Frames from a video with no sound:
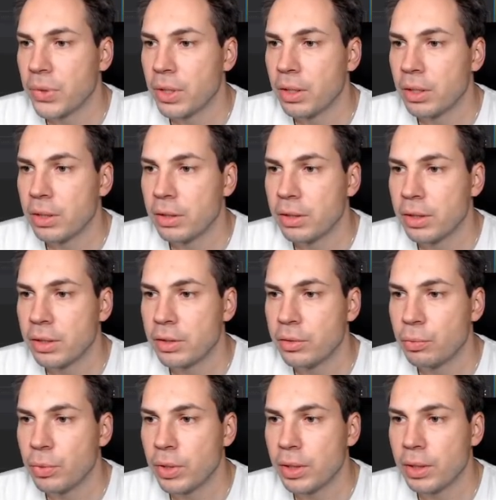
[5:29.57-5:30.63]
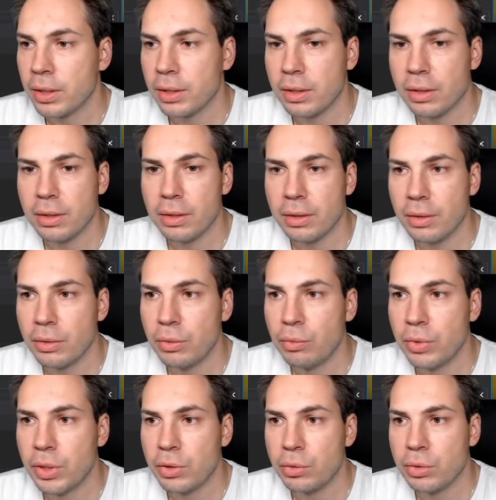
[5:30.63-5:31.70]
This will
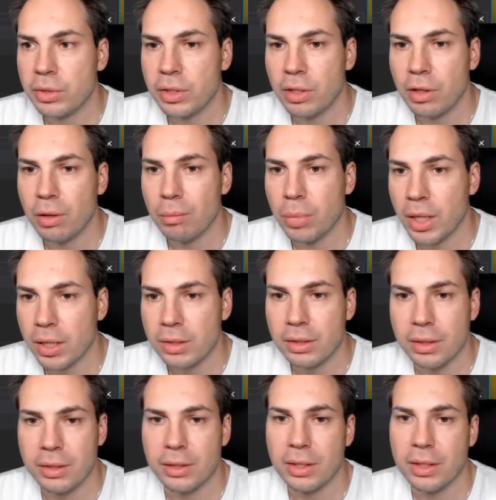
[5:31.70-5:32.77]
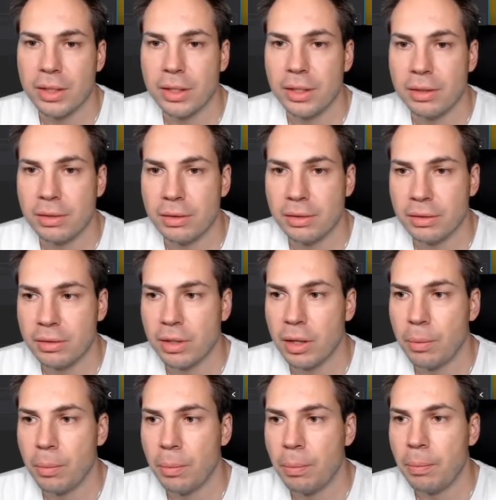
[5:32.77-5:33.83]
reduce the complexity in some
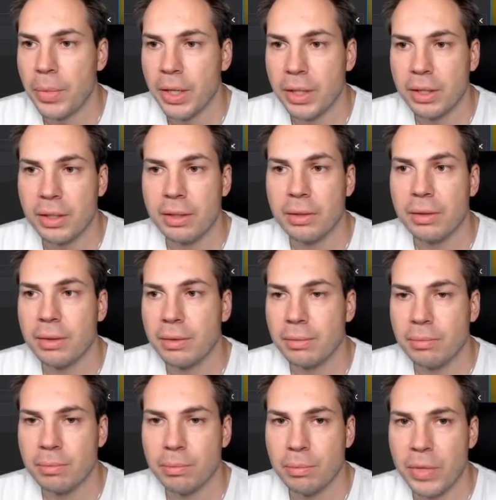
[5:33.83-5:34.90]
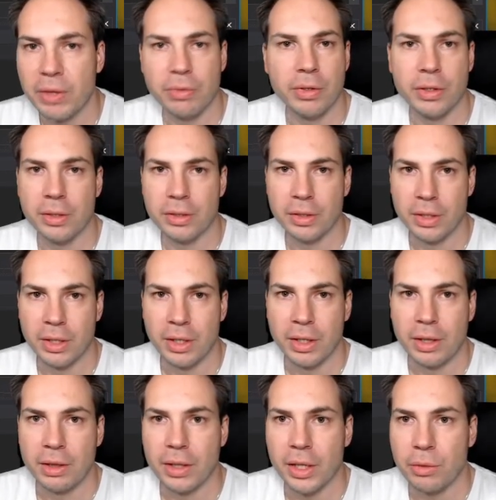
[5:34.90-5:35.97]
big method,
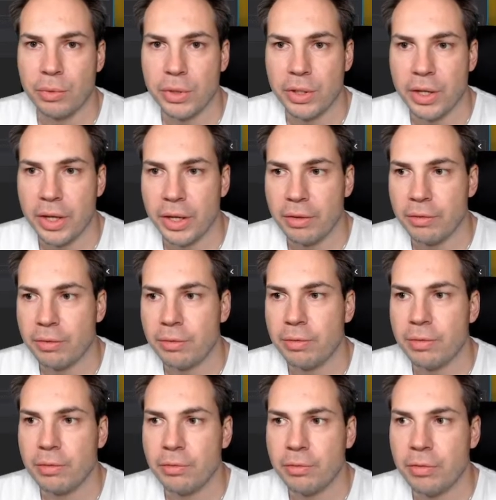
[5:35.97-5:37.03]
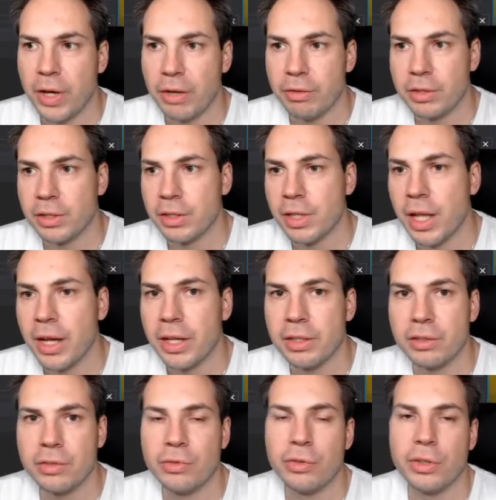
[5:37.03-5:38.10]
like where you have 500 lines,
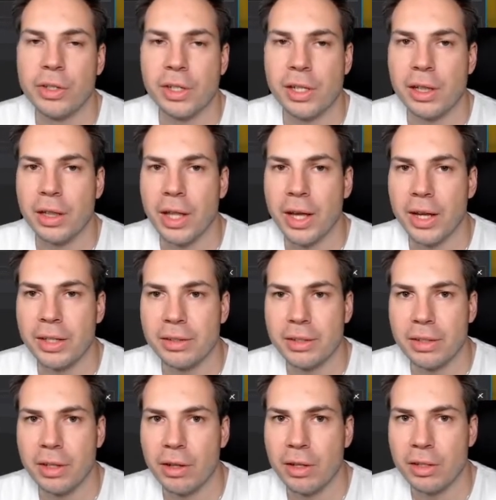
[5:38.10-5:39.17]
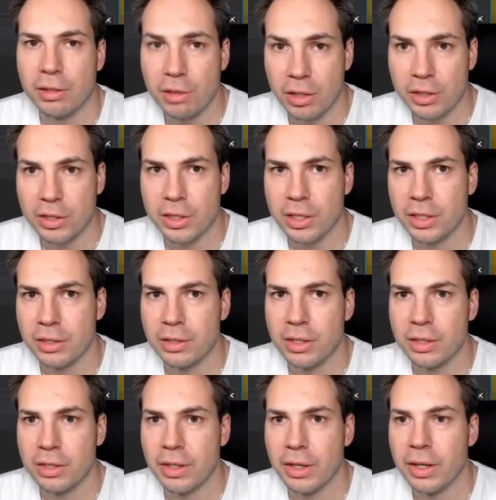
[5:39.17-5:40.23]
400 lines, and all the logic is in
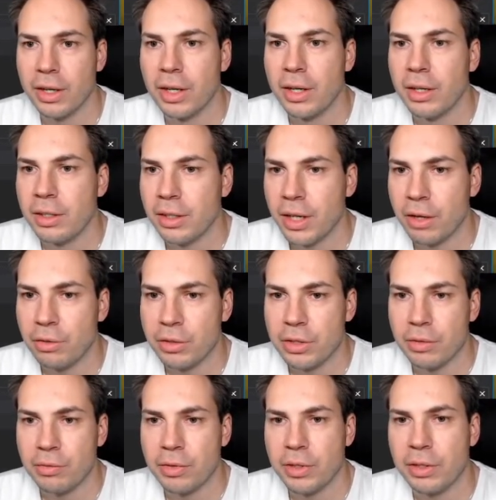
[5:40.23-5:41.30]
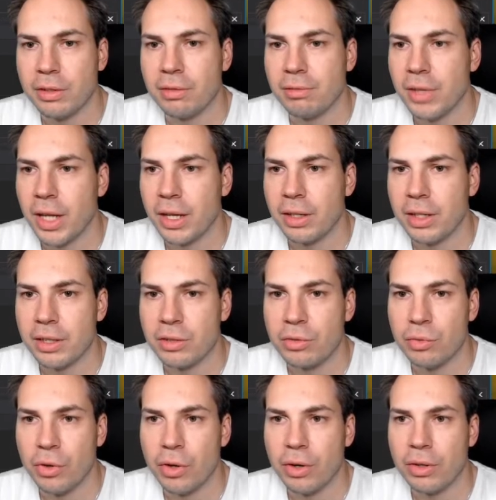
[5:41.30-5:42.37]
there. Now if something like gets
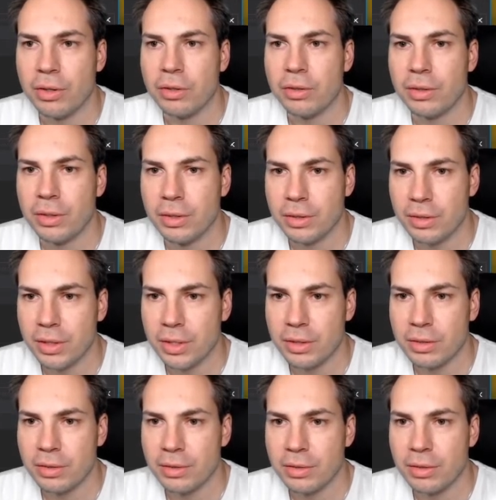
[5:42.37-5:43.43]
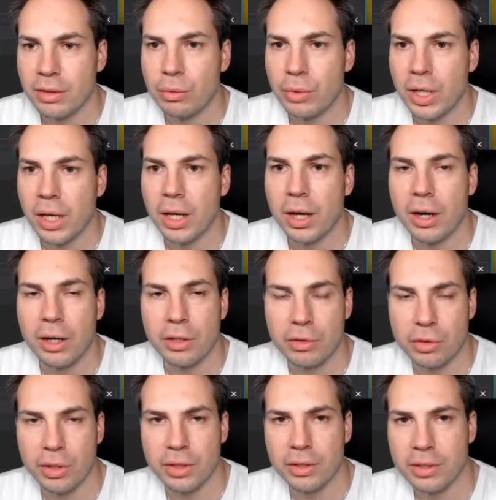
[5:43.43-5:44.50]
wrong, it's really hard to
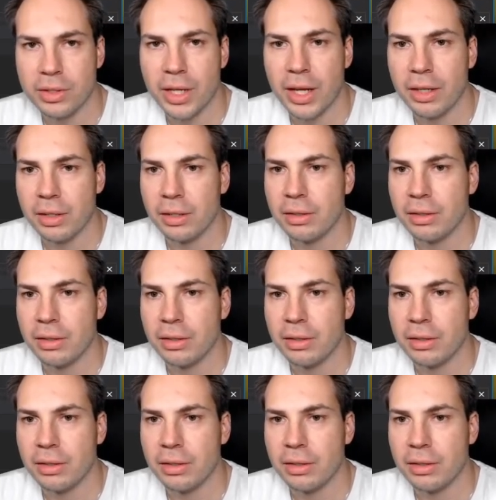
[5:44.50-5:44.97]
understand it.